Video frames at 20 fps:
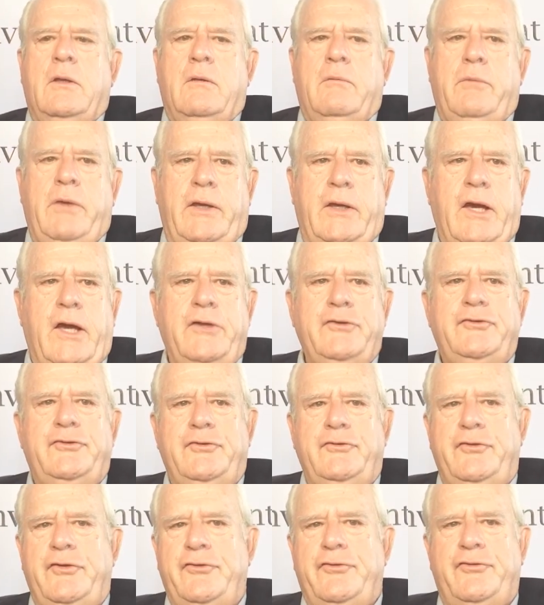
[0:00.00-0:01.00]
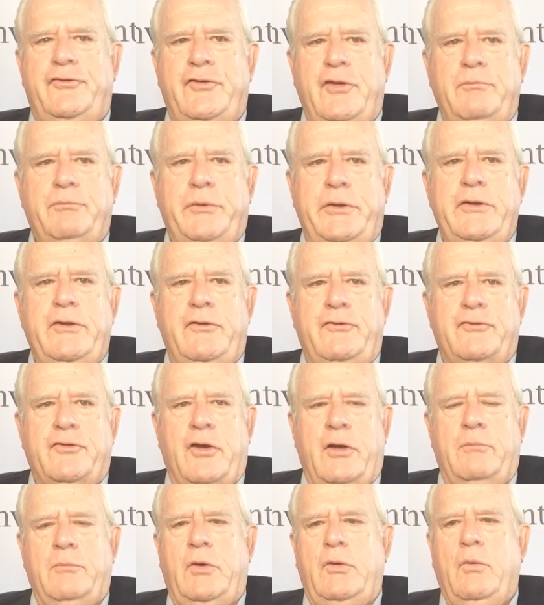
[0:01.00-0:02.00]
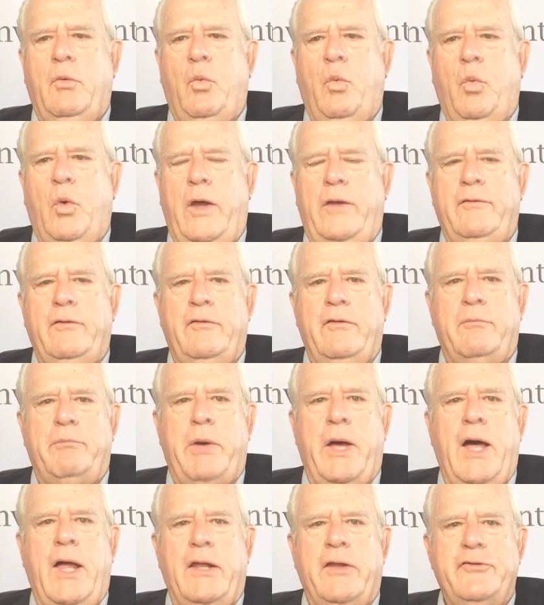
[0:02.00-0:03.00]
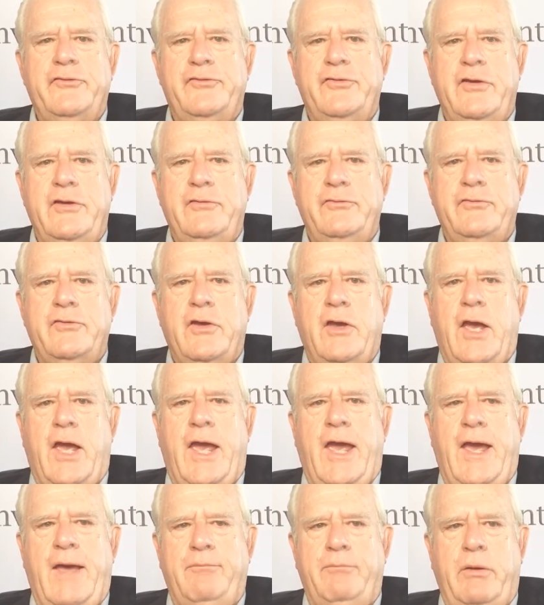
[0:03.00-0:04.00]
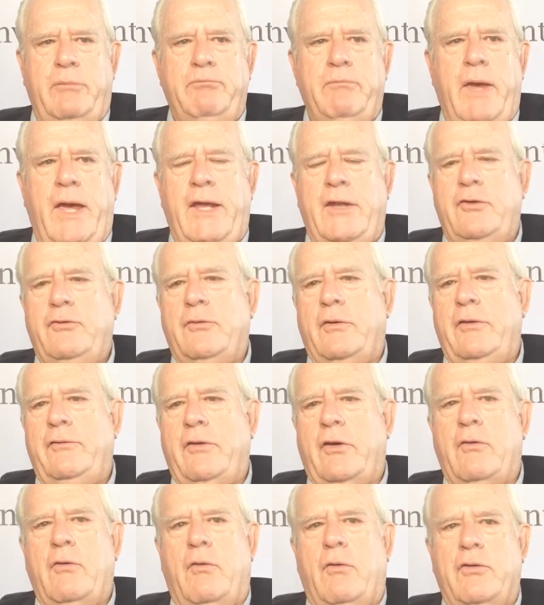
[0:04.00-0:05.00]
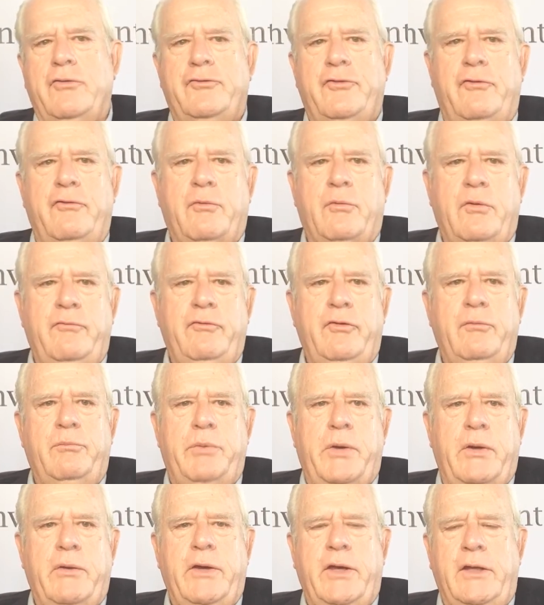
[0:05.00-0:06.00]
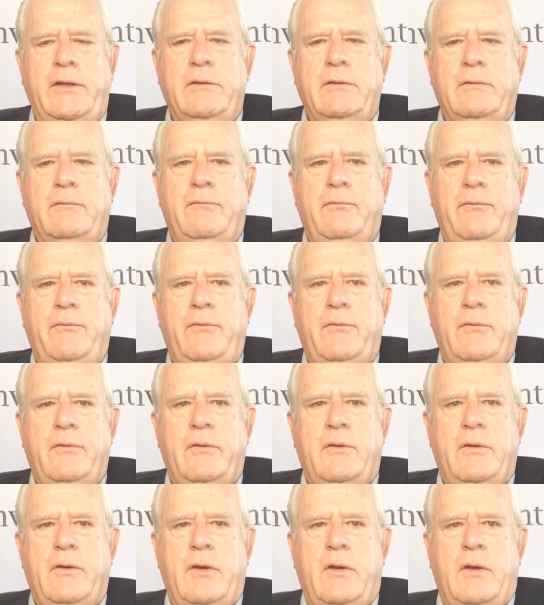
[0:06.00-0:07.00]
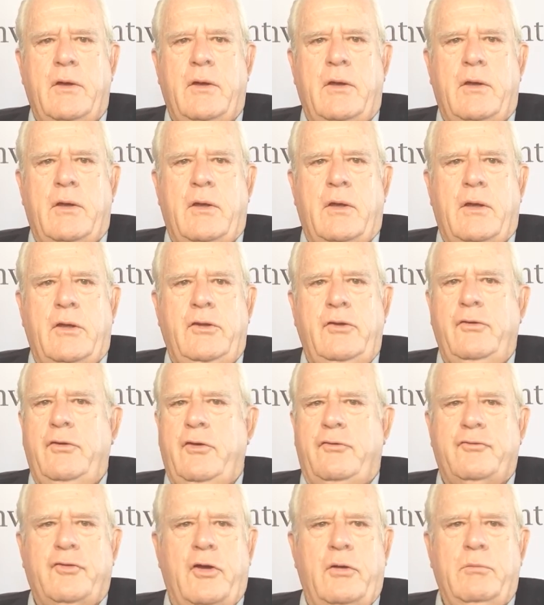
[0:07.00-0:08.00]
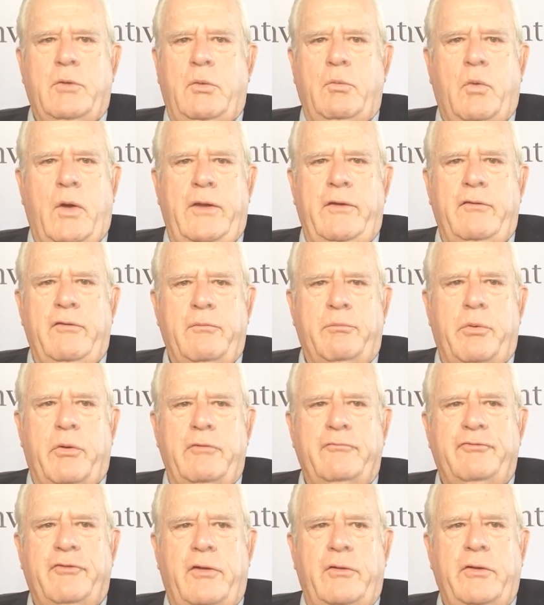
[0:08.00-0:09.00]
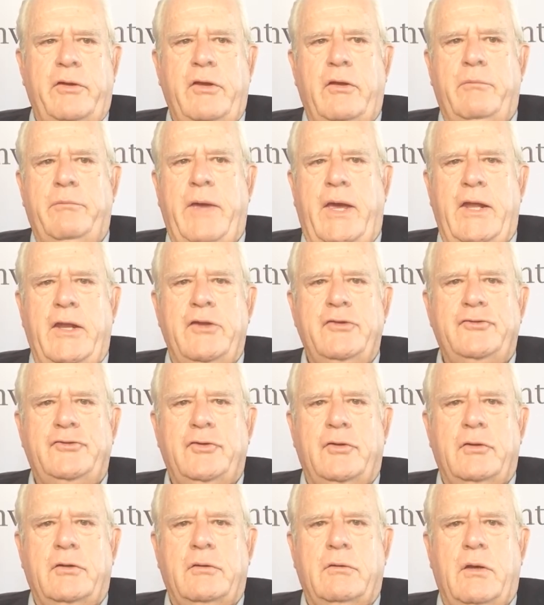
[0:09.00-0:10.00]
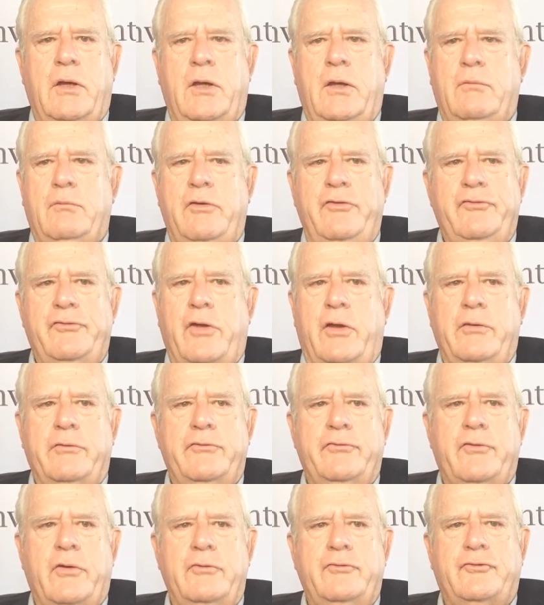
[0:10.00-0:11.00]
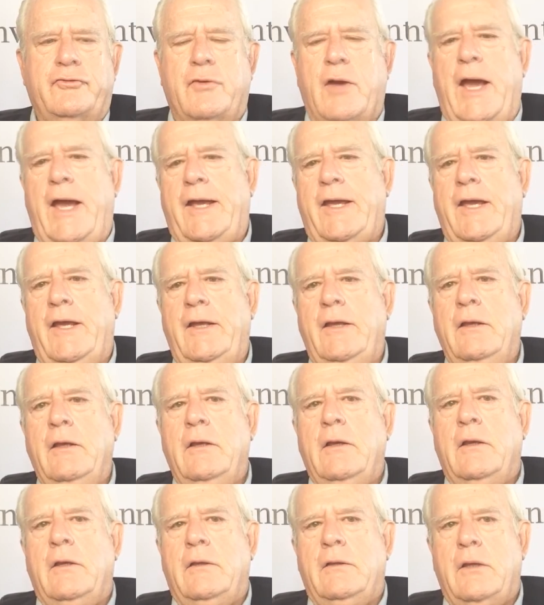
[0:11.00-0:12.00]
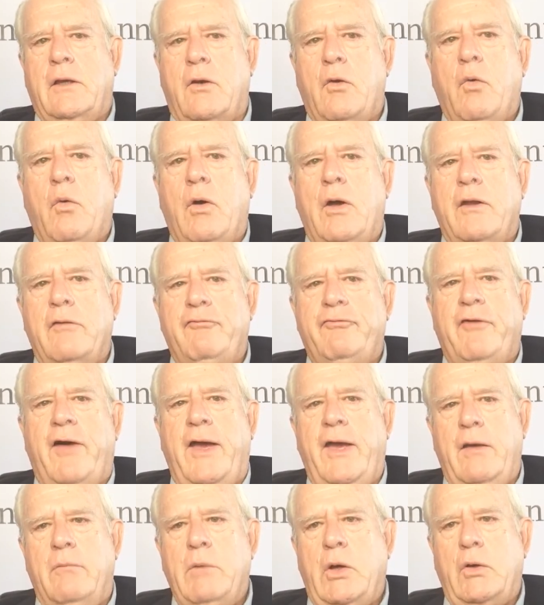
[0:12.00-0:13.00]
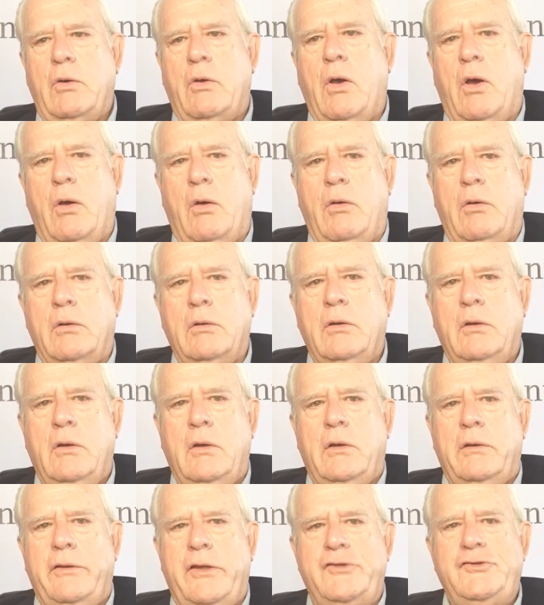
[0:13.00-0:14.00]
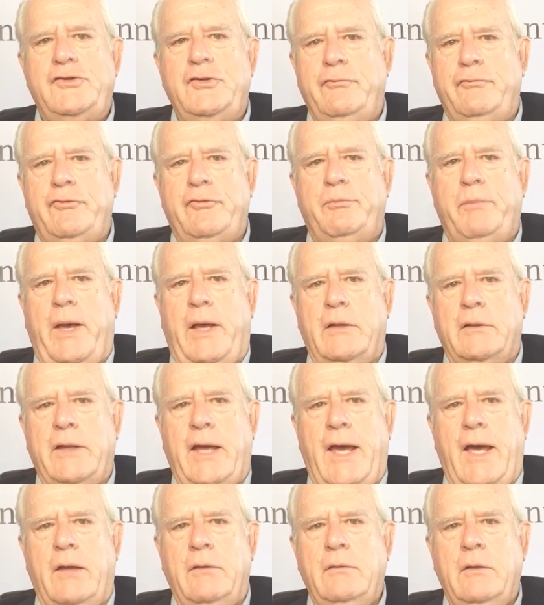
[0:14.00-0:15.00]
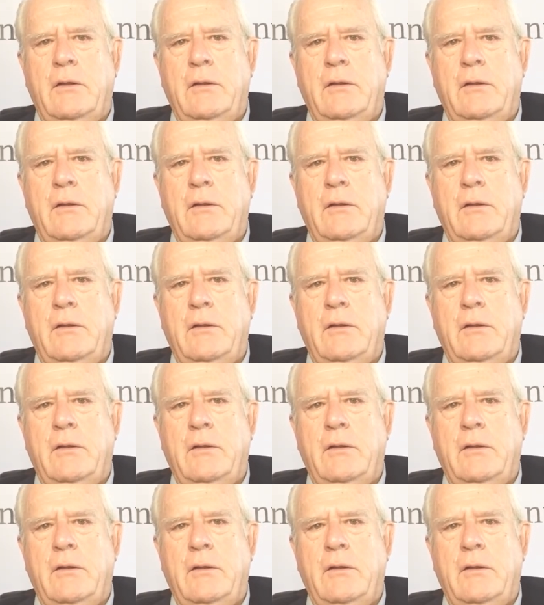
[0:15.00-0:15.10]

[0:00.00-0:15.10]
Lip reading: because you just simply determine whether the policies have been met during the course of the review period. You determine whether the portfolio manager results are tracking the quantifiable goal that you've spelled out,